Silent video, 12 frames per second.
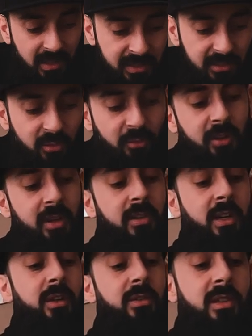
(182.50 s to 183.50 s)
I need to figure
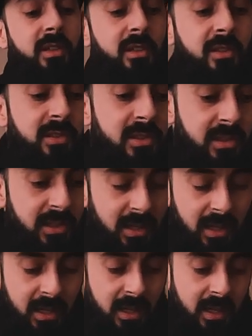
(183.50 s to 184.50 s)
out is
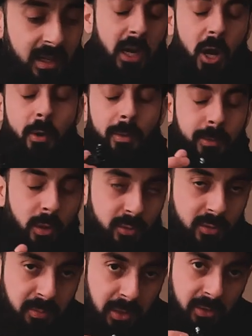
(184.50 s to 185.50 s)
how I'm going
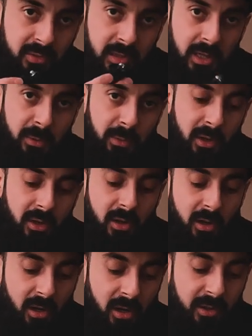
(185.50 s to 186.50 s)
to mount the camera
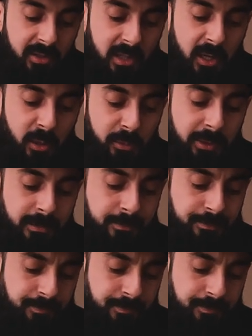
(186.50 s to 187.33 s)
on the helmet,